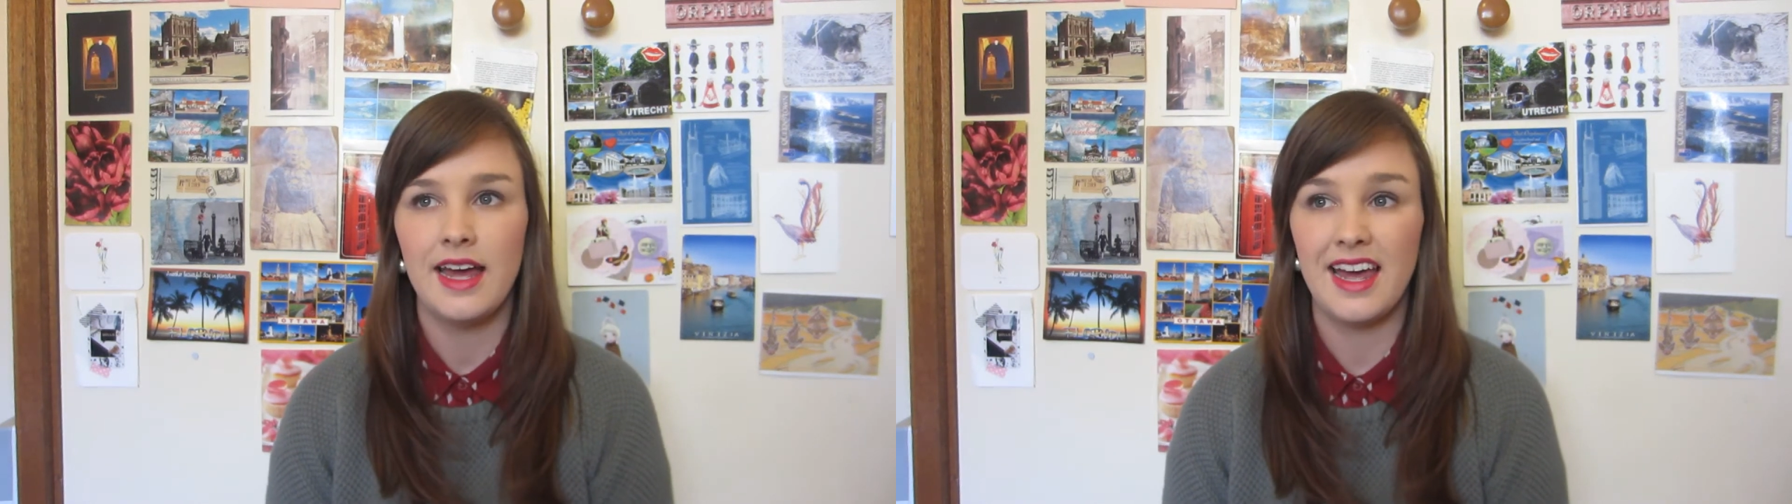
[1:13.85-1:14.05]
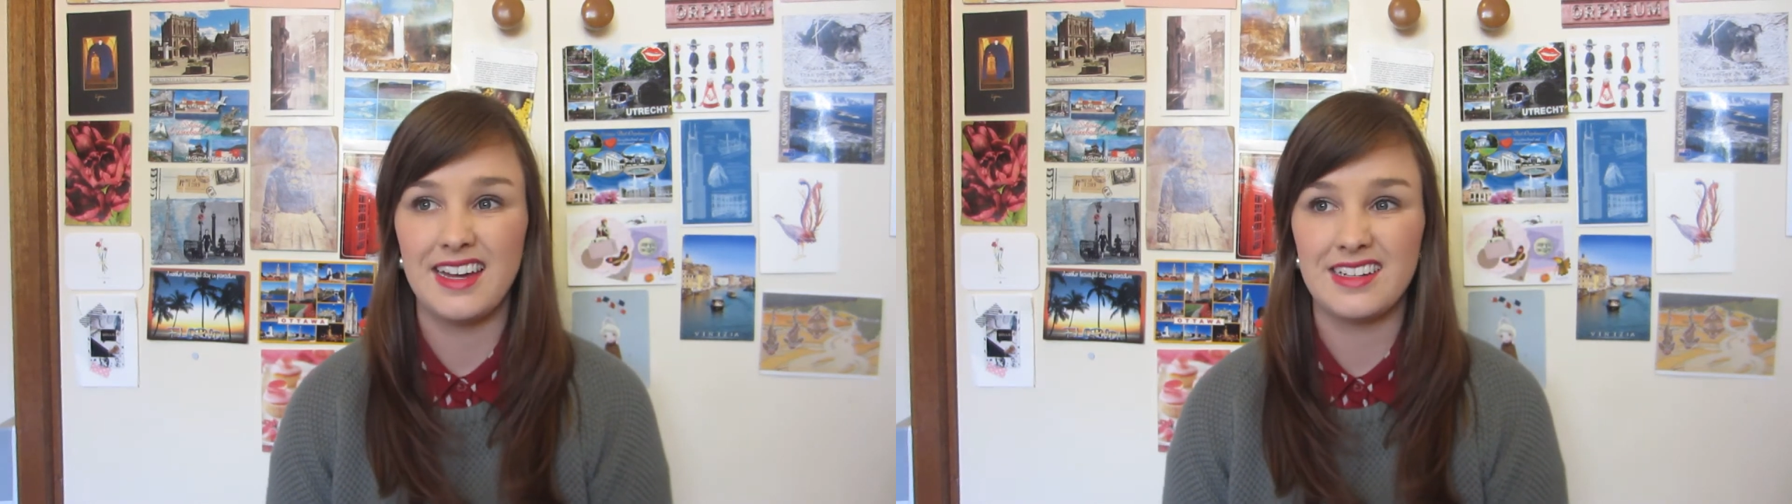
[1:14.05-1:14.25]

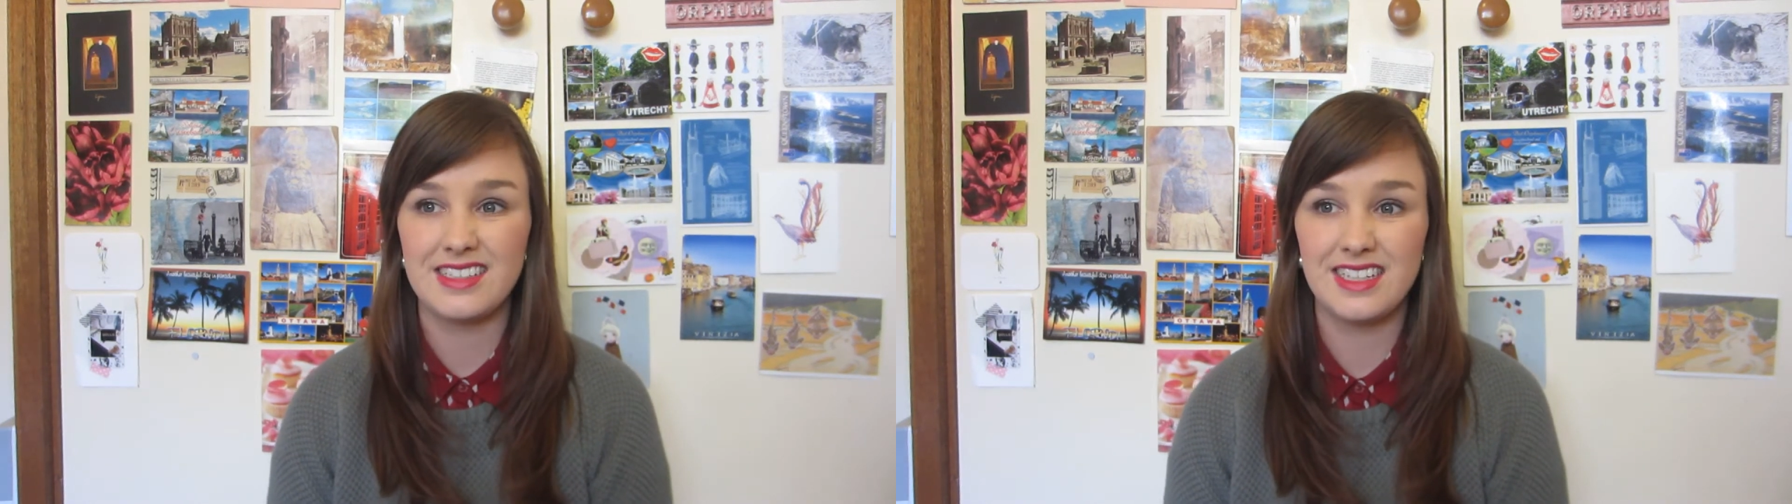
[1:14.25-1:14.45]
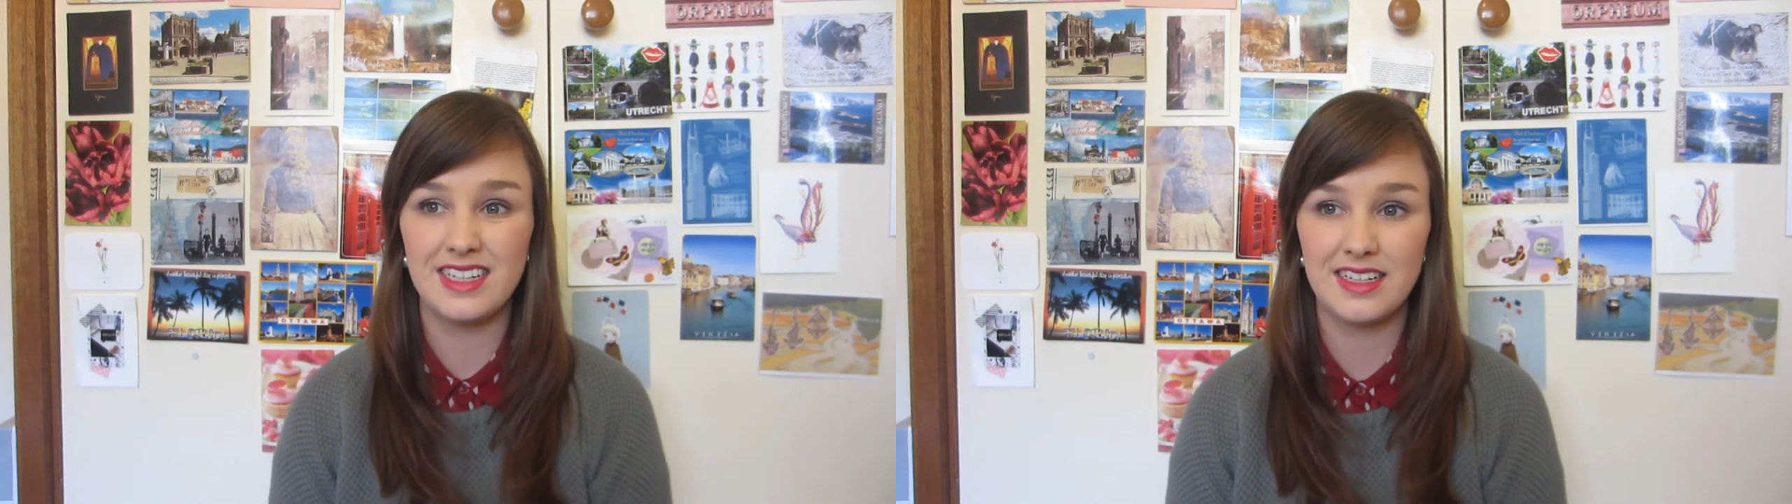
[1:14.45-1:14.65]

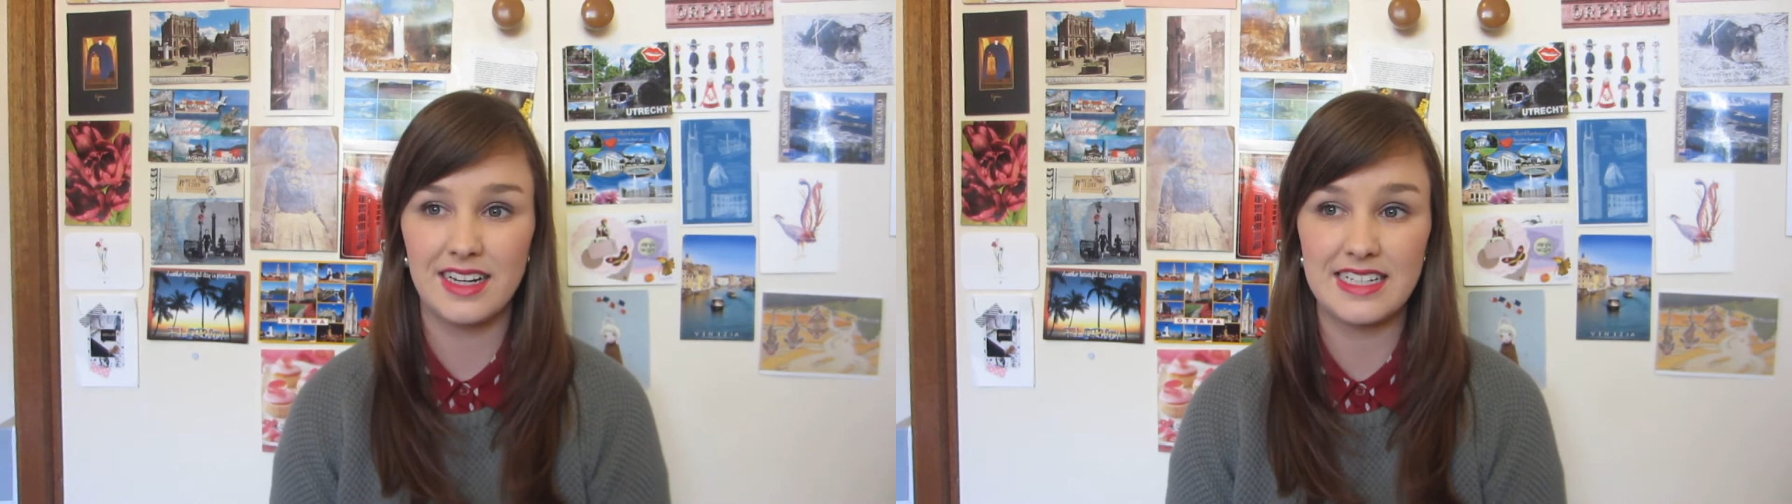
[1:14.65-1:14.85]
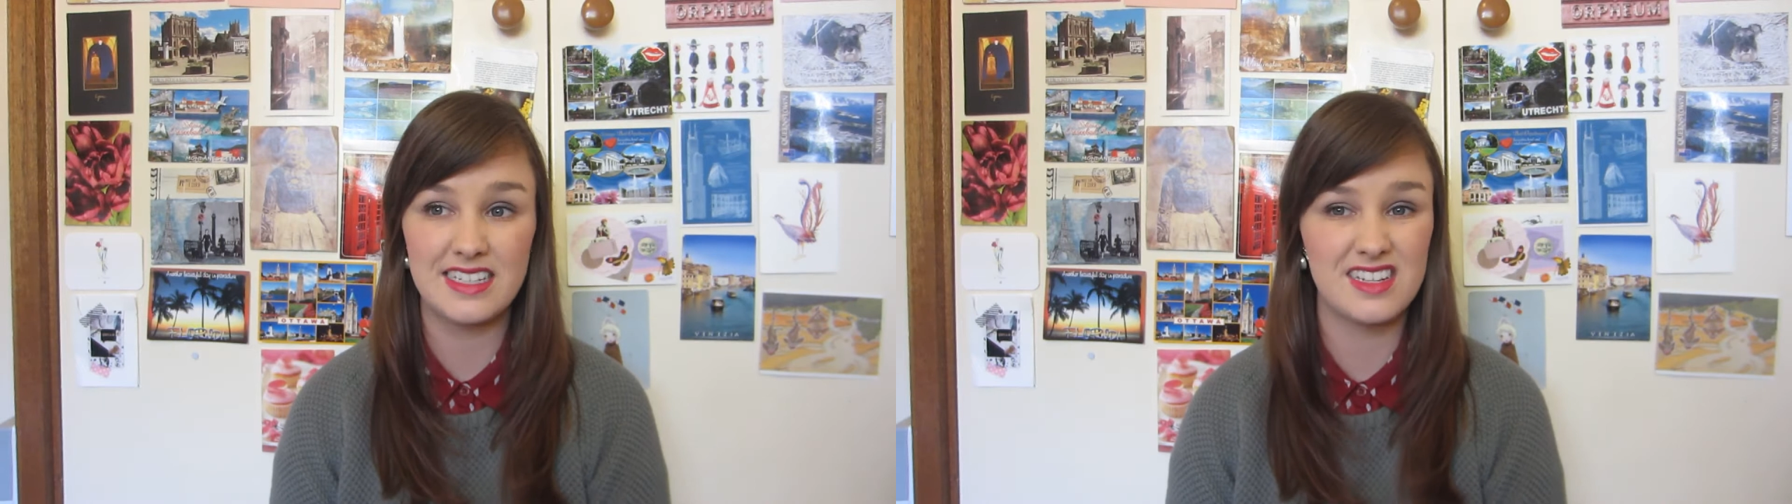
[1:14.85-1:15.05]
And I
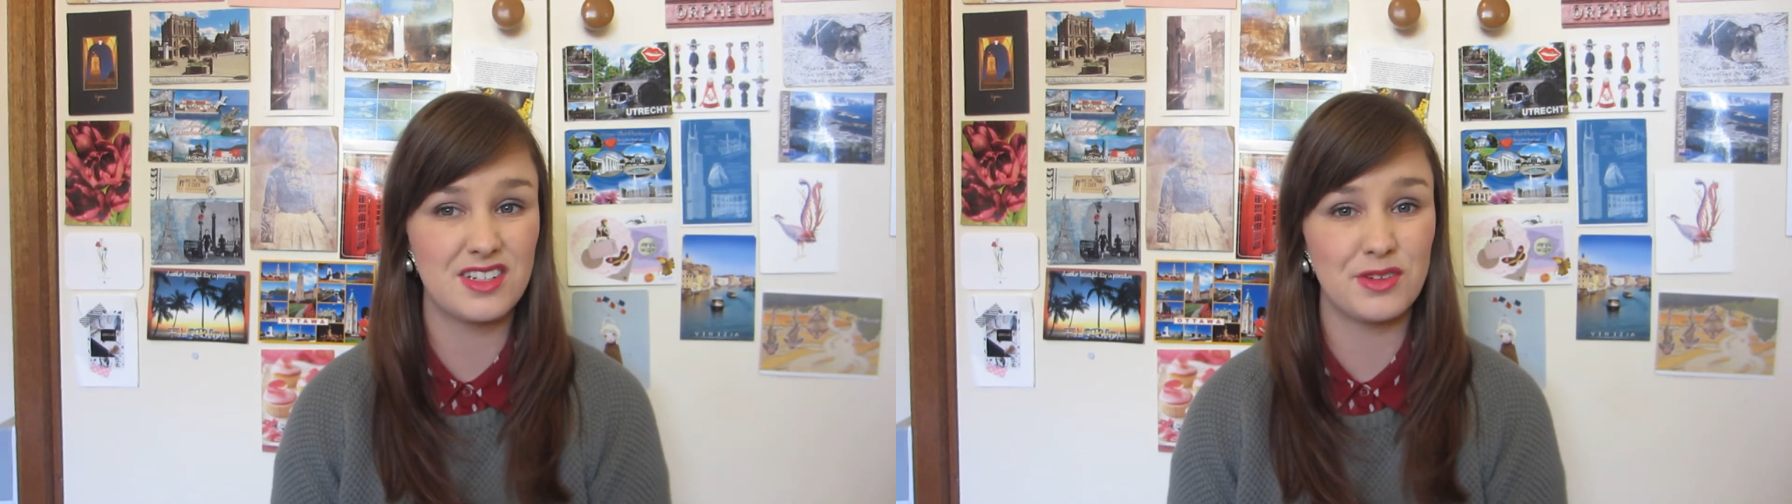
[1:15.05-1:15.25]
guess it's just a